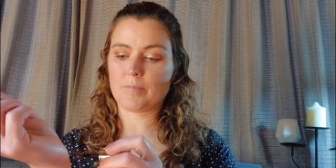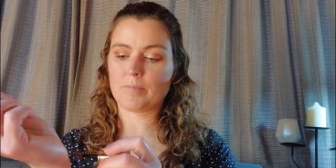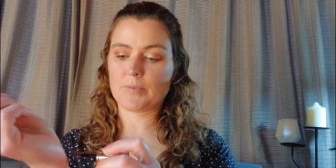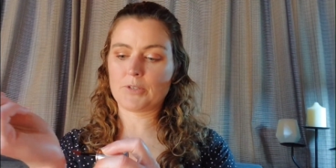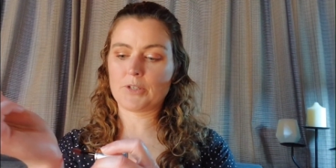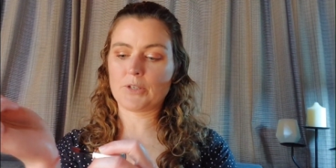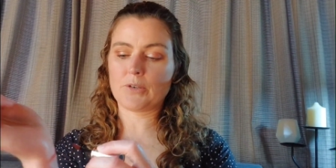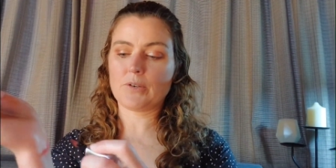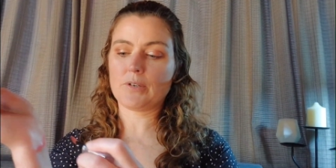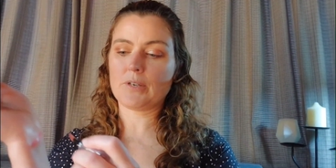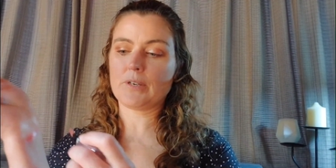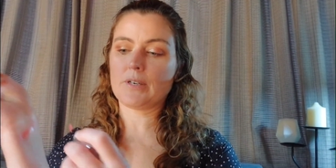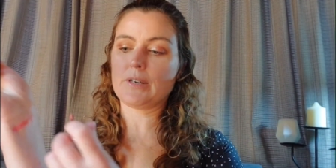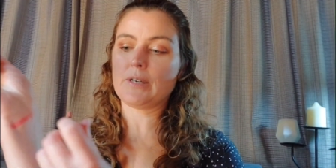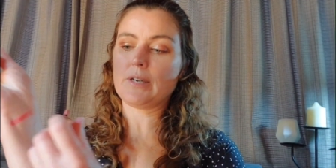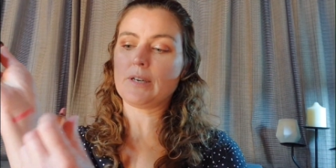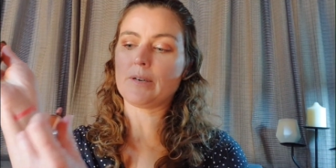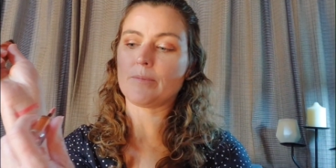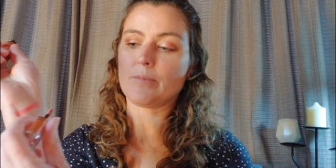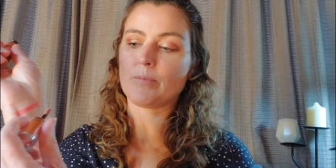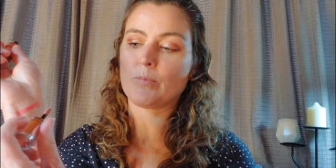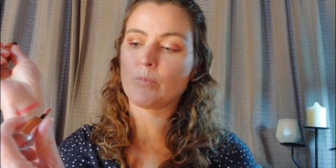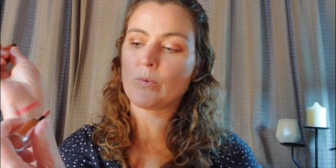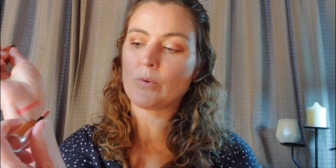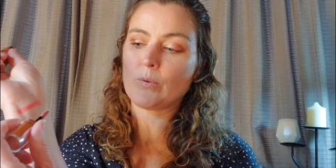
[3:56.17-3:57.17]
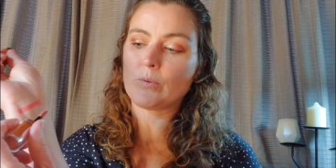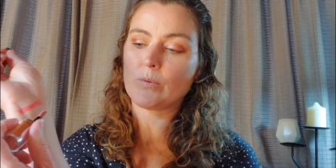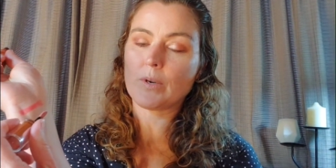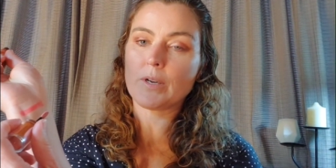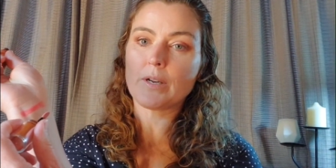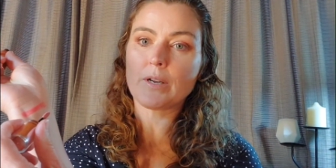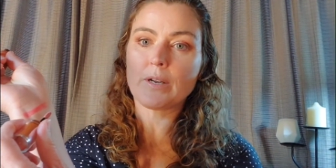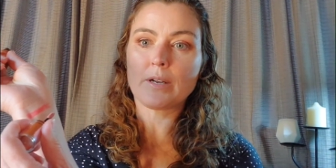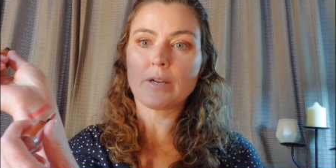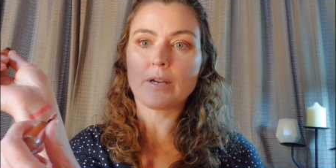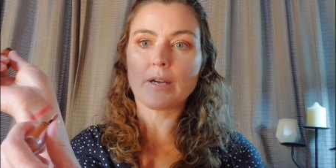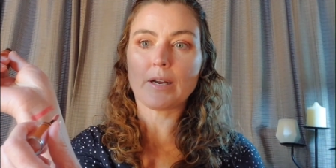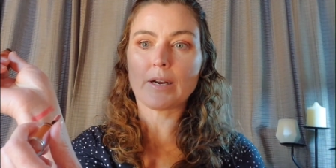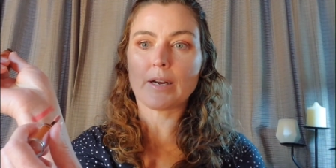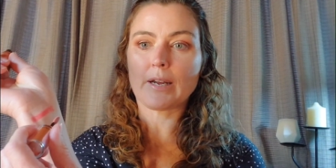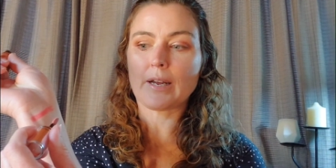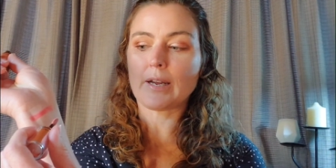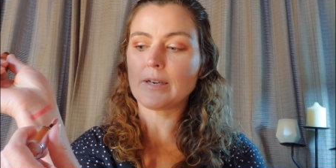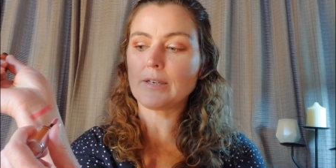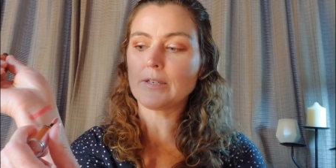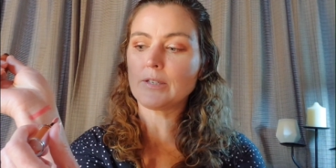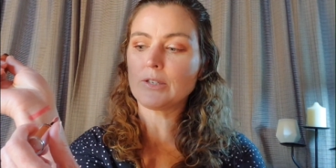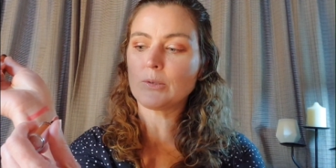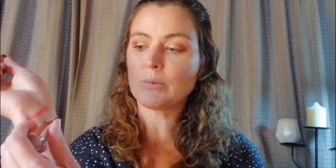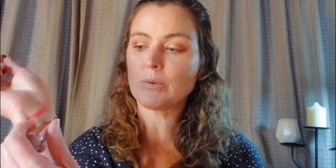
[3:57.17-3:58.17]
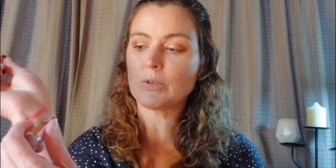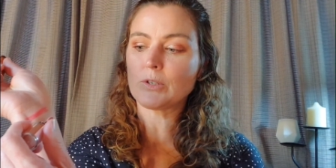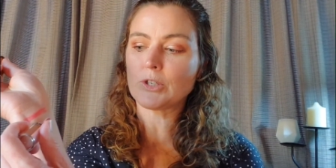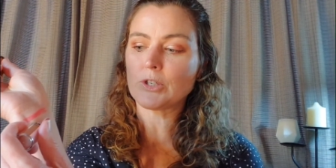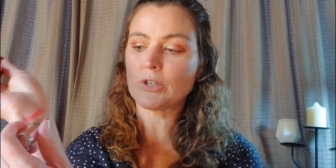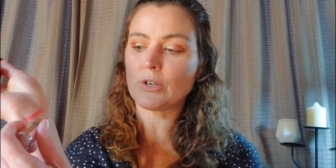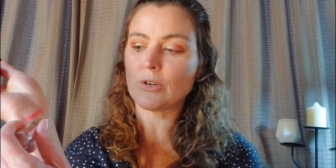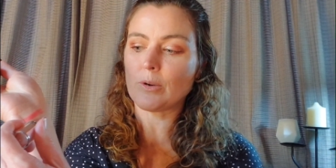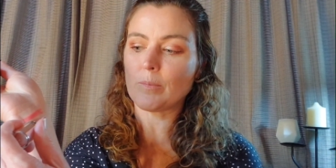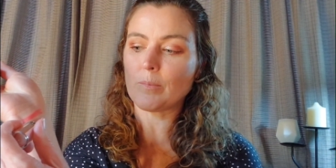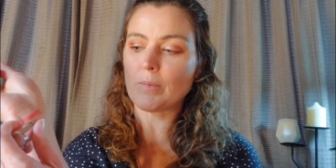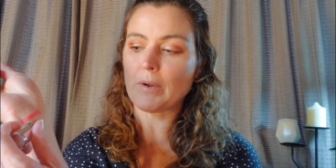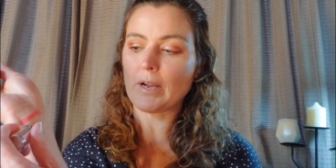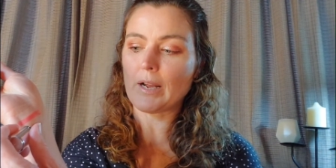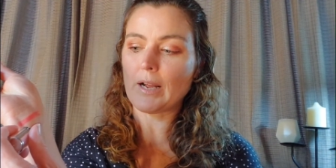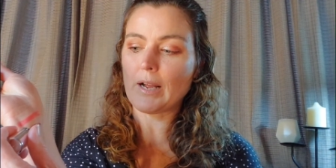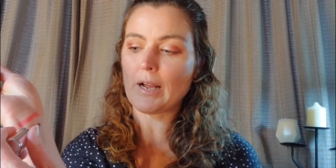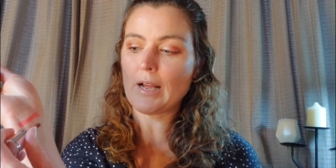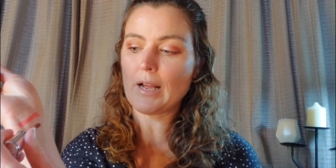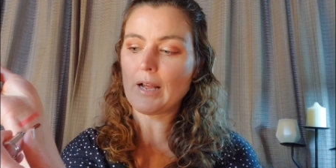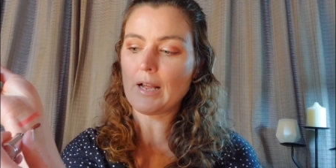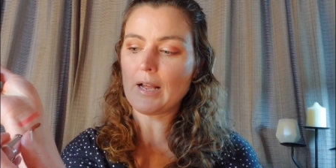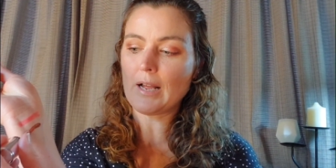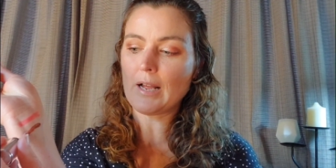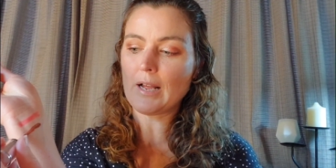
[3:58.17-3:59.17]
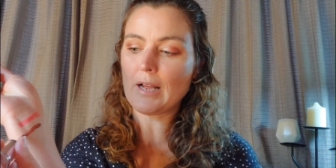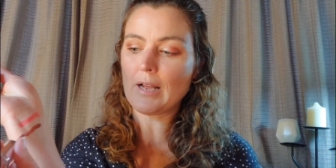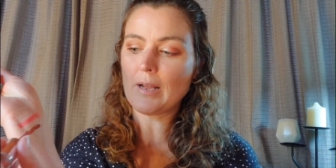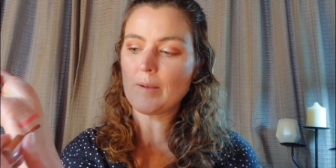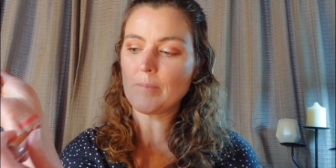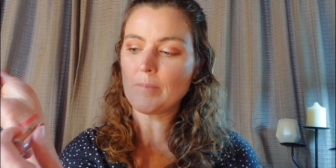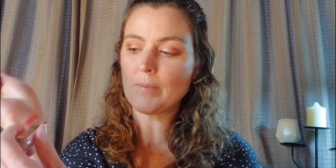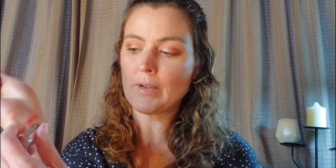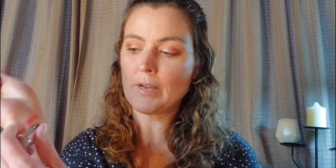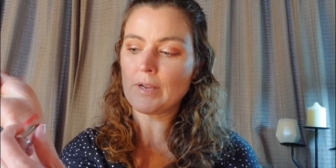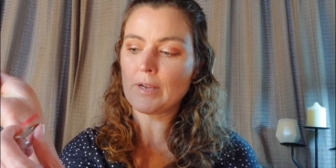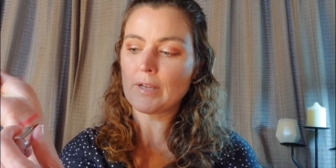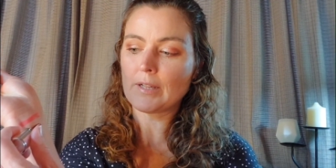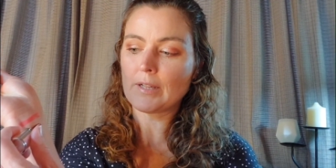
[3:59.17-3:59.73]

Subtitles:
So yeah, we'll again swatch it on my arm.